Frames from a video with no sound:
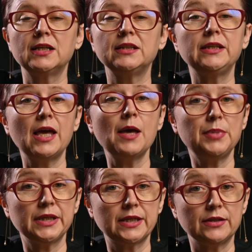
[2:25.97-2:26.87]
The
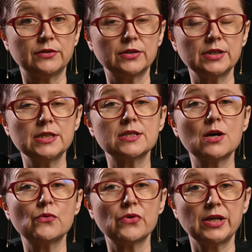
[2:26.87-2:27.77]
applicator is
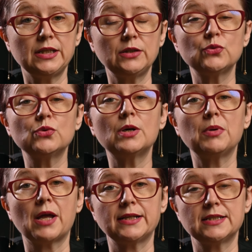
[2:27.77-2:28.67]
now ready to
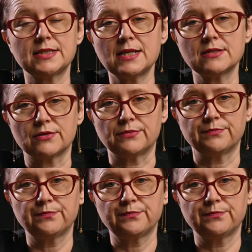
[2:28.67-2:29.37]
apply the sensor.